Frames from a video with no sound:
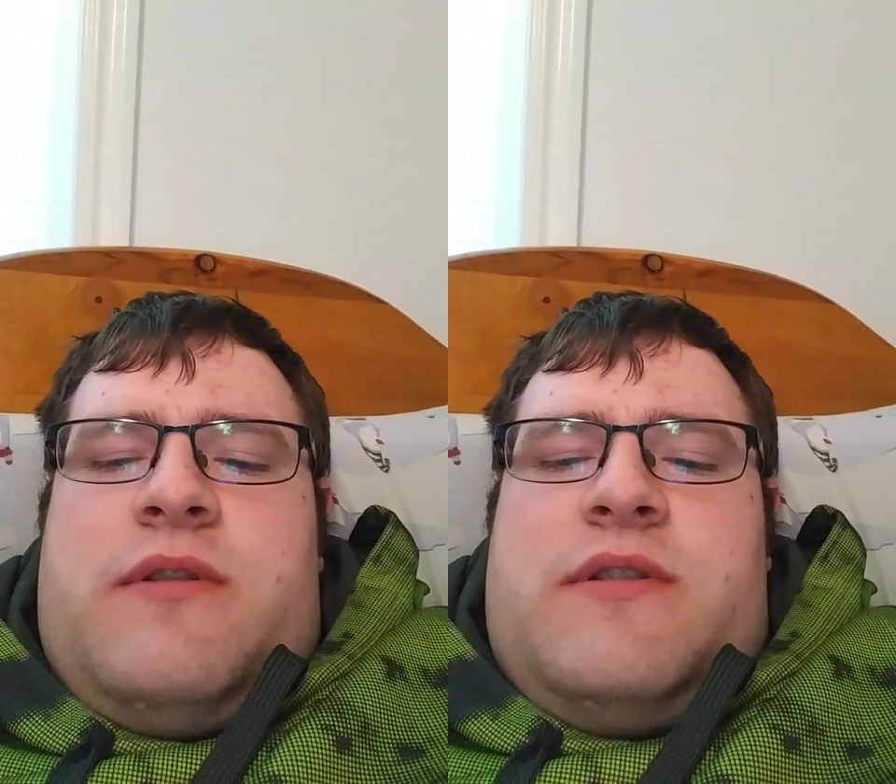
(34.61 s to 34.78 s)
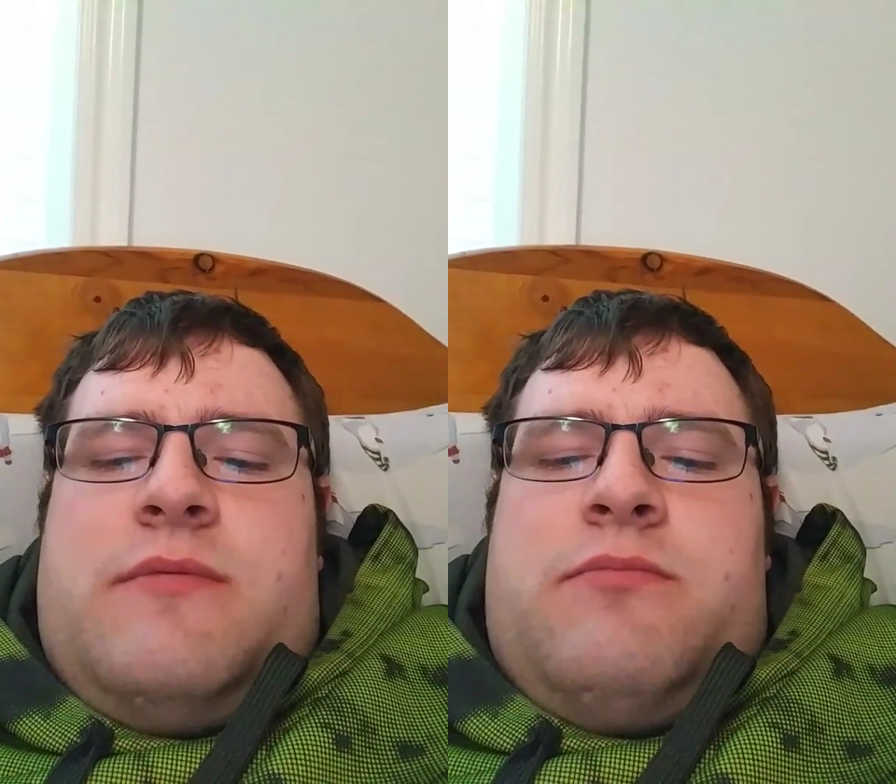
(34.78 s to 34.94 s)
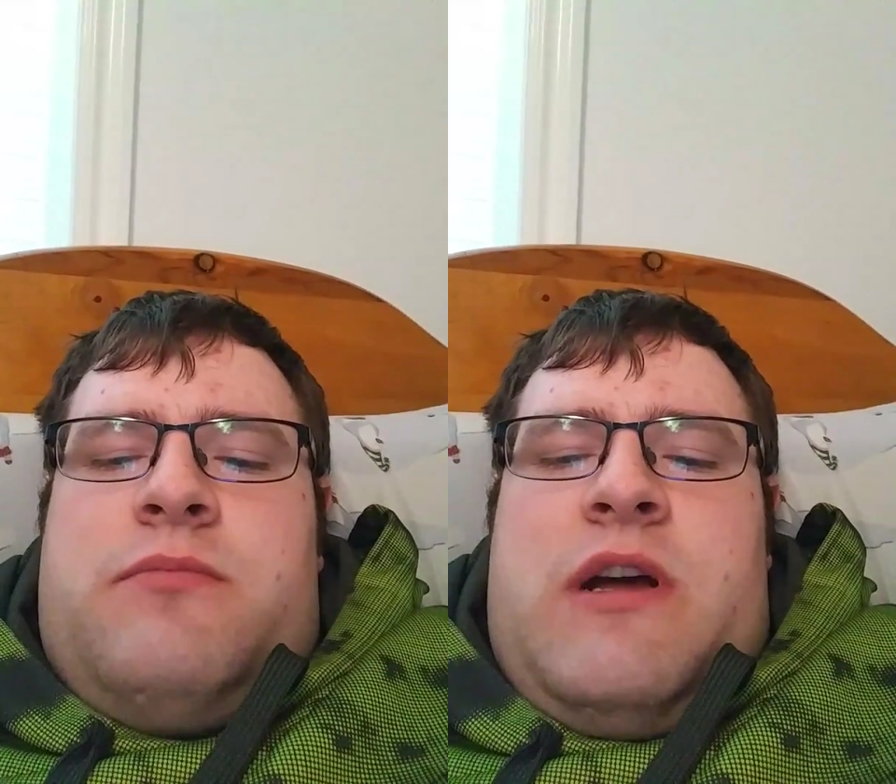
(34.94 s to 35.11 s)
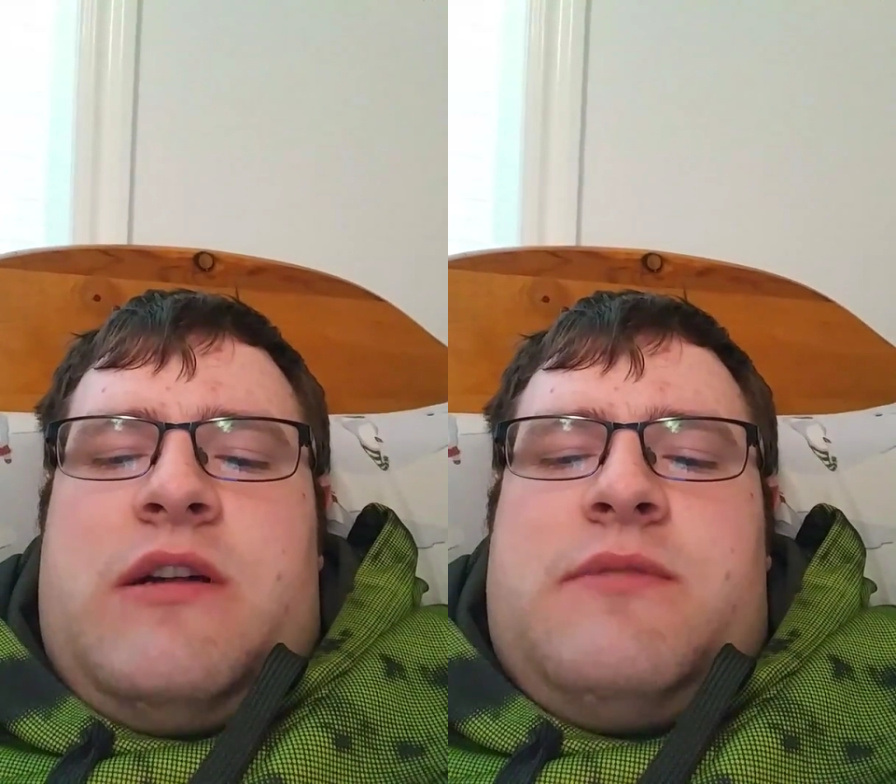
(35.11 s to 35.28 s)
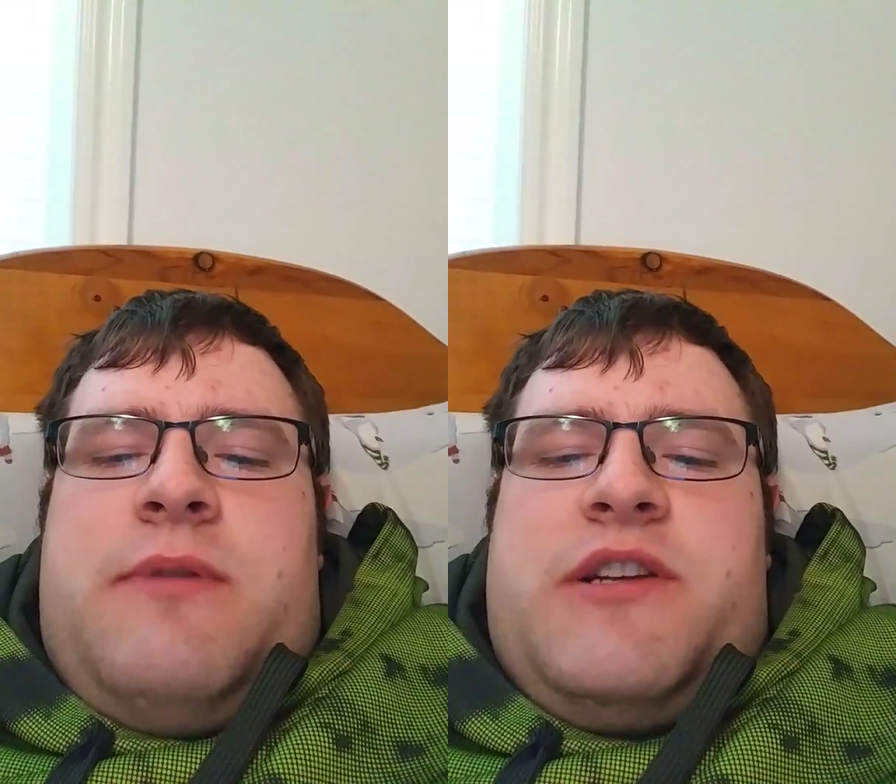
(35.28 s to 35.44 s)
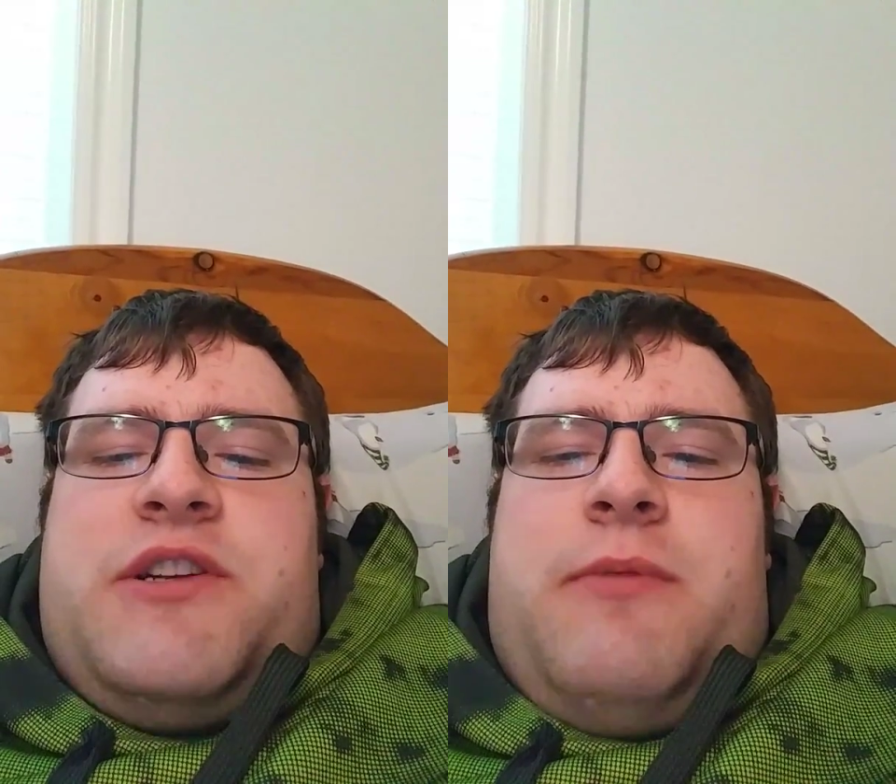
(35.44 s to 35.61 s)
It's not
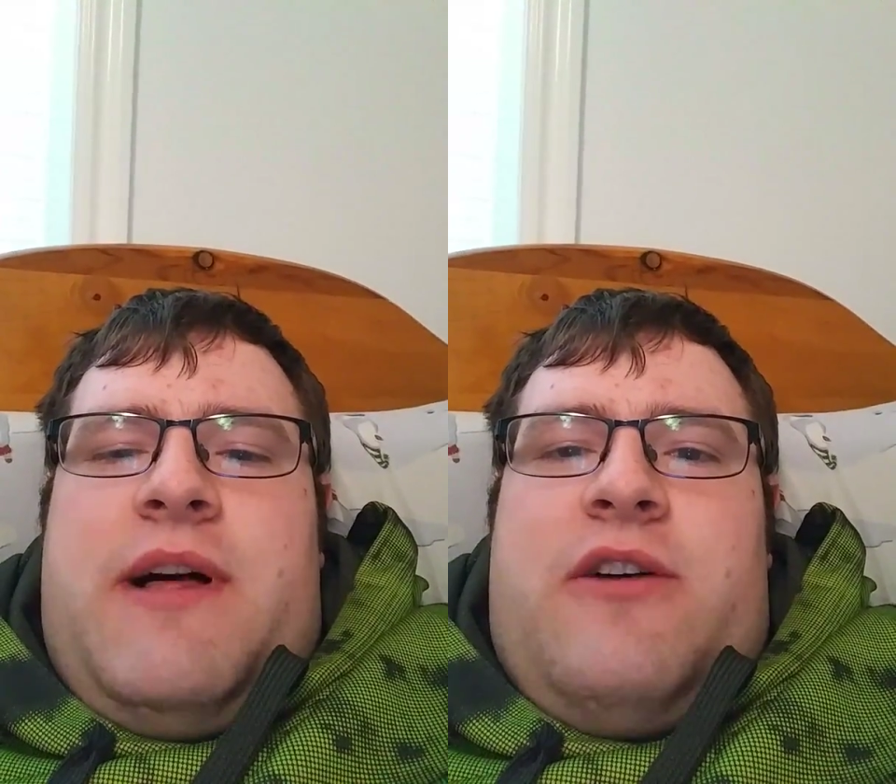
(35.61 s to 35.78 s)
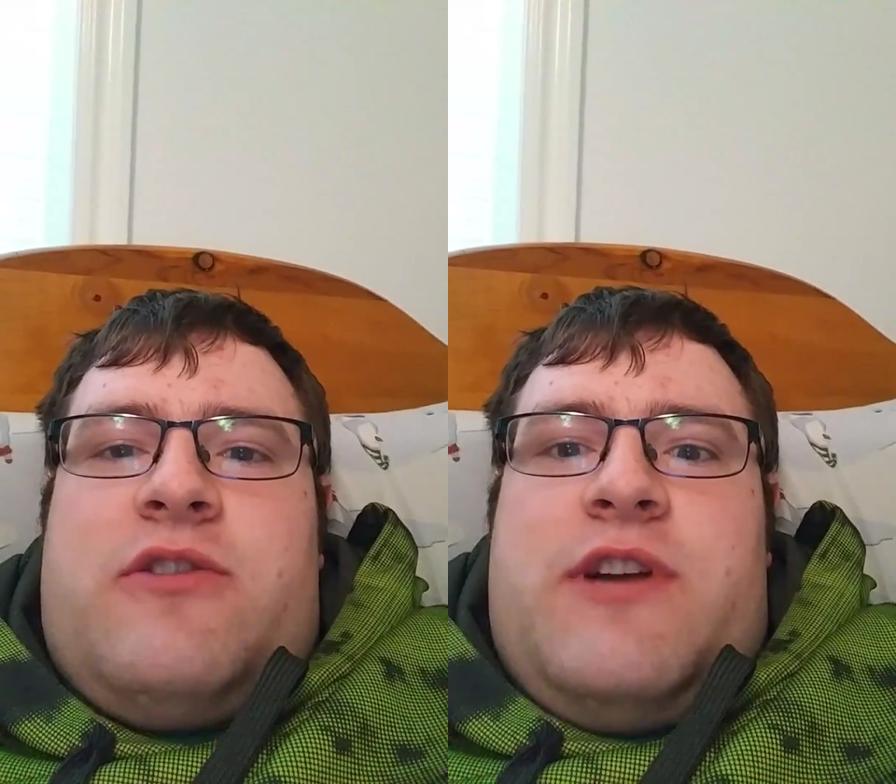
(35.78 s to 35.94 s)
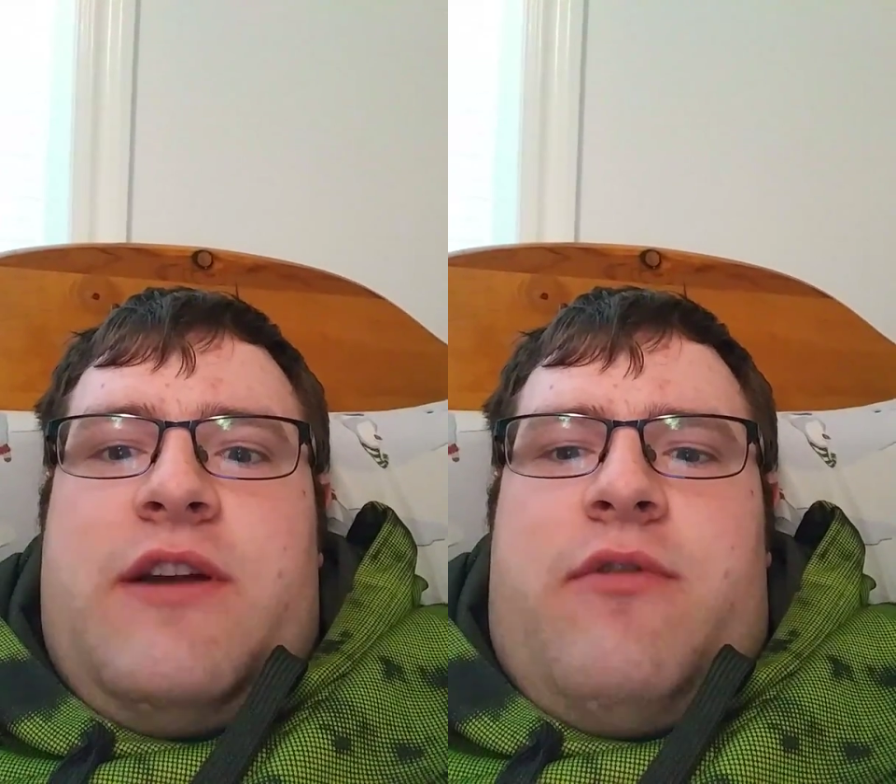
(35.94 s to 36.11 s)
special, but I'll try